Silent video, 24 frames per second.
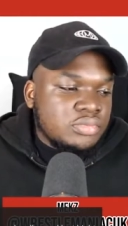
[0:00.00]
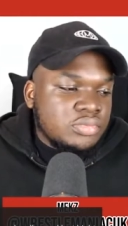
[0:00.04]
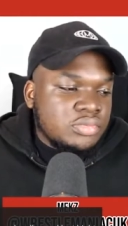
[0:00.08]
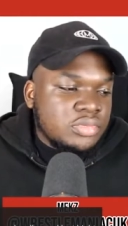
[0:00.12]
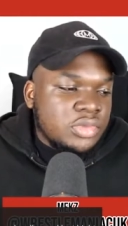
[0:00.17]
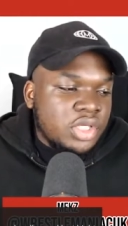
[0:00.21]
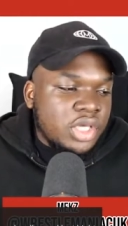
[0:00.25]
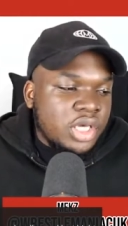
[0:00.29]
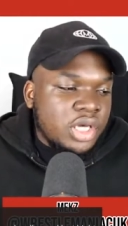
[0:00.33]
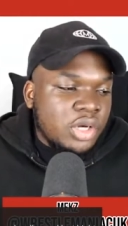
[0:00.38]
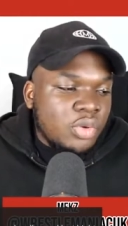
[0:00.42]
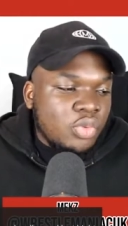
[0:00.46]

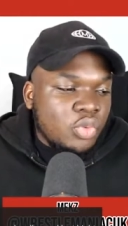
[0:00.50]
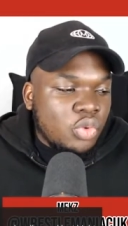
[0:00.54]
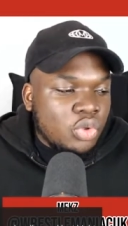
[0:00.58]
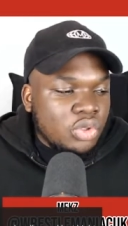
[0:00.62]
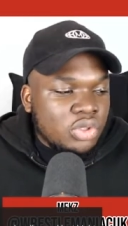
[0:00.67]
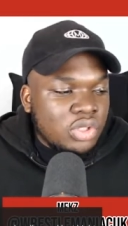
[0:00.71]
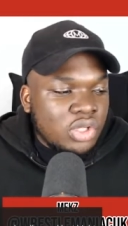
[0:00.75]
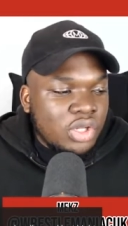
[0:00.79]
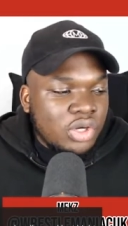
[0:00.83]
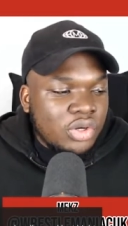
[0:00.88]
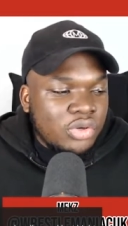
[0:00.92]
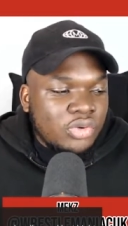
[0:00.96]
Yeah,
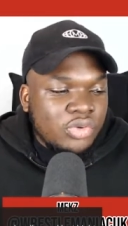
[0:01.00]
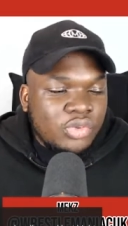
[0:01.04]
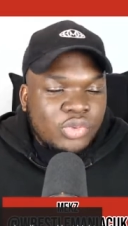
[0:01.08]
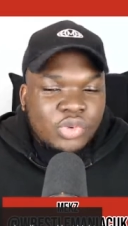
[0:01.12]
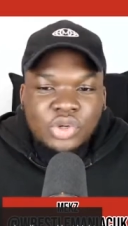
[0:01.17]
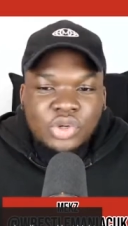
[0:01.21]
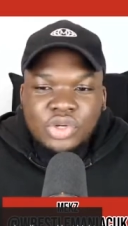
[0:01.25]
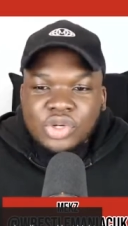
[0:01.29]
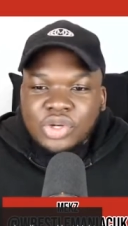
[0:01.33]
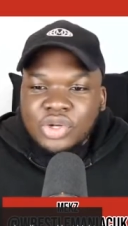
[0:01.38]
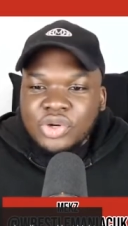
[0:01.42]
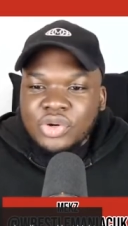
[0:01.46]

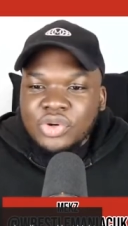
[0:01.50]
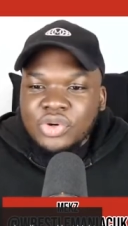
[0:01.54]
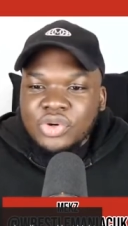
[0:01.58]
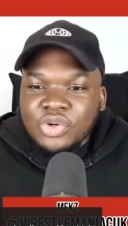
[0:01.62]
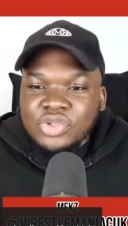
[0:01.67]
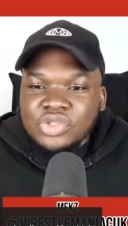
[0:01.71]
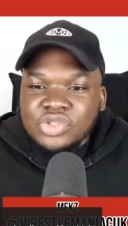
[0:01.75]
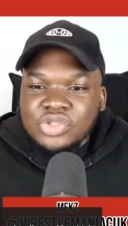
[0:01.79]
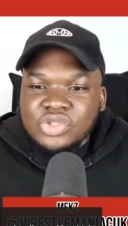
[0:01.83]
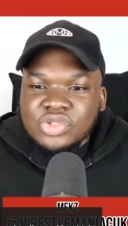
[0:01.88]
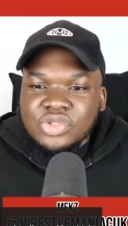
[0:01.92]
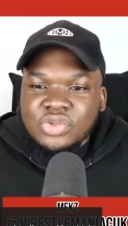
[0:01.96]
Wardlow
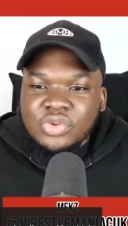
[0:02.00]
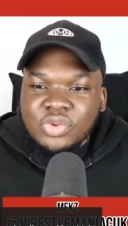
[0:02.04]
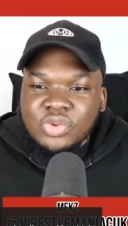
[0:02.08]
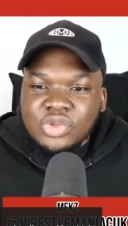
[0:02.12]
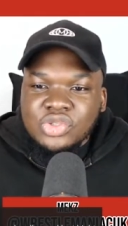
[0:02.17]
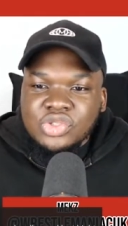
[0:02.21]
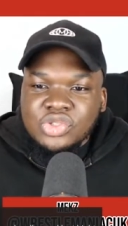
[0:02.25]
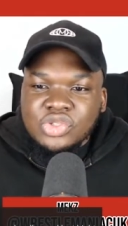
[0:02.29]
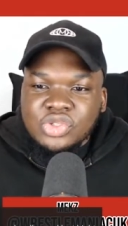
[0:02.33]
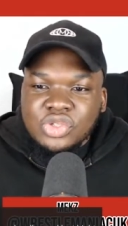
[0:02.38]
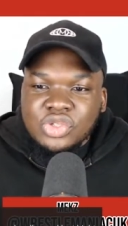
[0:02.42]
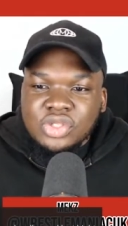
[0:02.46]

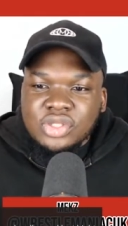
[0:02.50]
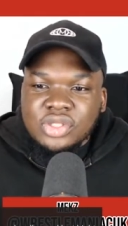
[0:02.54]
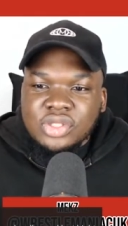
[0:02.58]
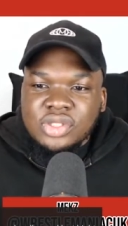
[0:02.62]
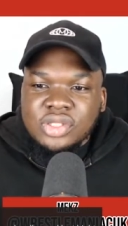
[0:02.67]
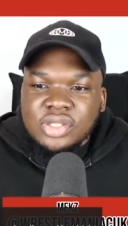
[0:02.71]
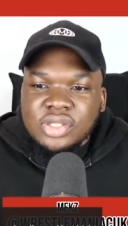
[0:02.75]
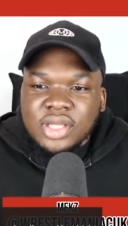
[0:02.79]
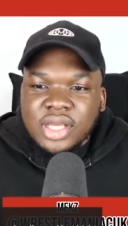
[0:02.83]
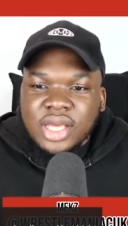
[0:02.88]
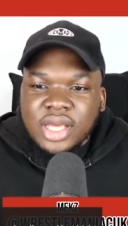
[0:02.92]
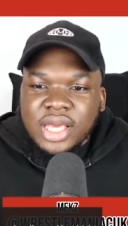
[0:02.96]
looks good,
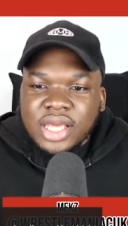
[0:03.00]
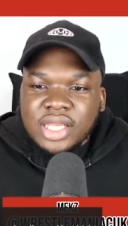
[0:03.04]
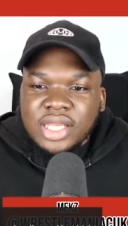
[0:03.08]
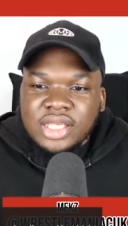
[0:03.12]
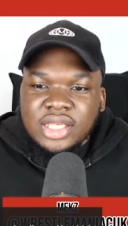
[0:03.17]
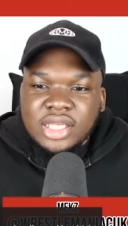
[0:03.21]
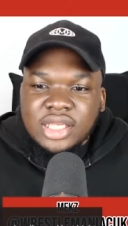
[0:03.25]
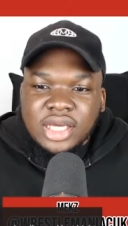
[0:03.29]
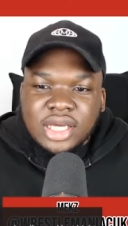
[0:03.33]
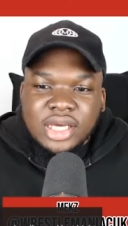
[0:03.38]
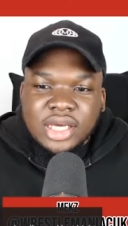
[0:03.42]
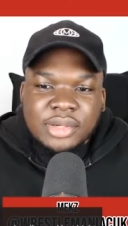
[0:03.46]

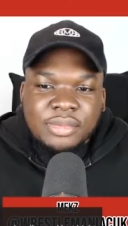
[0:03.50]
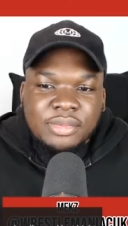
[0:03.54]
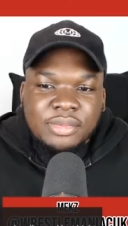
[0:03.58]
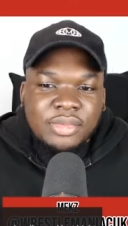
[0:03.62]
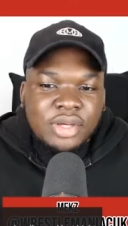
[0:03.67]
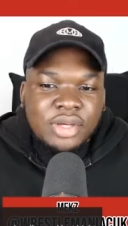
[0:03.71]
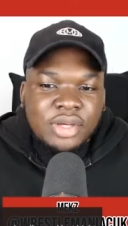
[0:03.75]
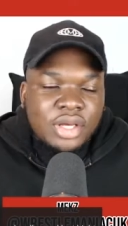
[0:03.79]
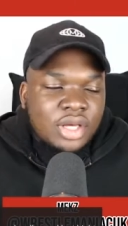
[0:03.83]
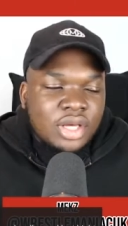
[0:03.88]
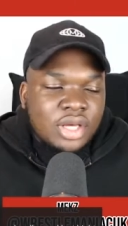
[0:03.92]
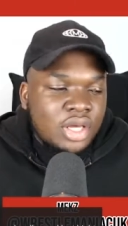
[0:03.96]
and
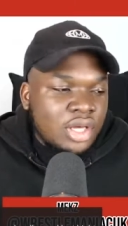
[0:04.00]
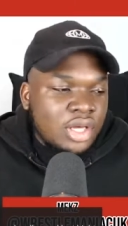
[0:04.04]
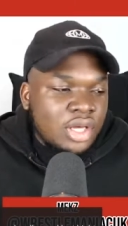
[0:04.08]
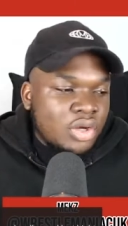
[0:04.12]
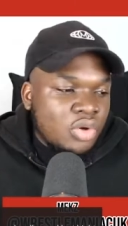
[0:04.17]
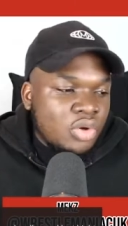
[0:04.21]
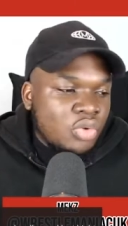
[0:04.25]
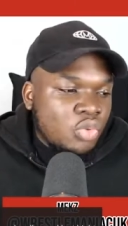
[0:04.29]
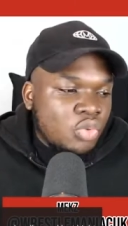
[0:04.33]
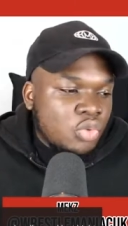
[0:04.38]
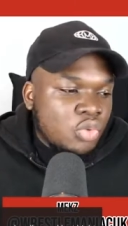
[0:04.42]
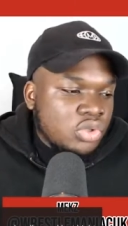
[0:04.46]

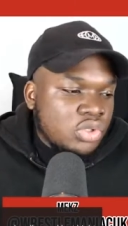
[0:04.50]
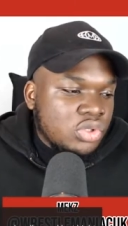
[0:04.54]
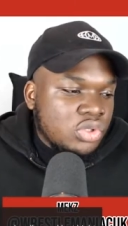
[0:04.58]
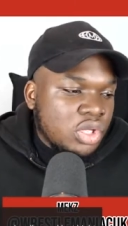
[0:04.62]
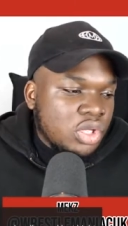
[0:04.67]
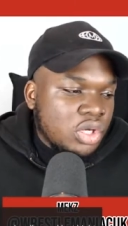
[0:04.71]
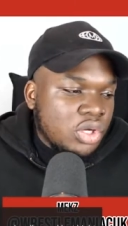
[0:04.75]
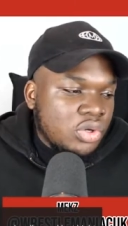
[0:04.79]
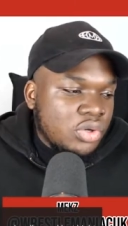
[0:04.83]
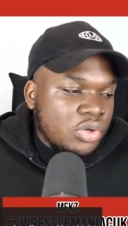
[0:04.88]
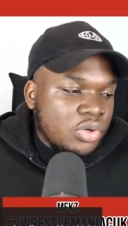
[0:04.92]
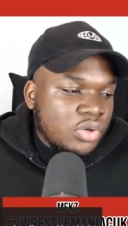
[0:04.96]

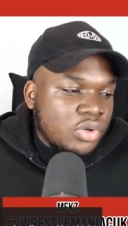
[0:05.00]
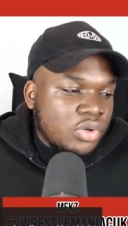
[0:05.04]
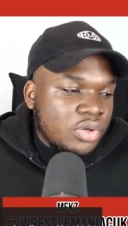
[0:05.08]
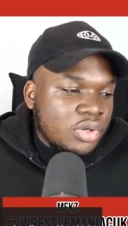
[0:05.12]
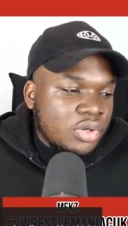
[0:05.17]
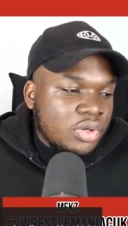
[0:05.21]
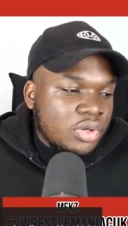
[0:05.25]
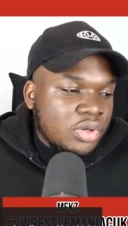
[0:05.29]
Wardlow,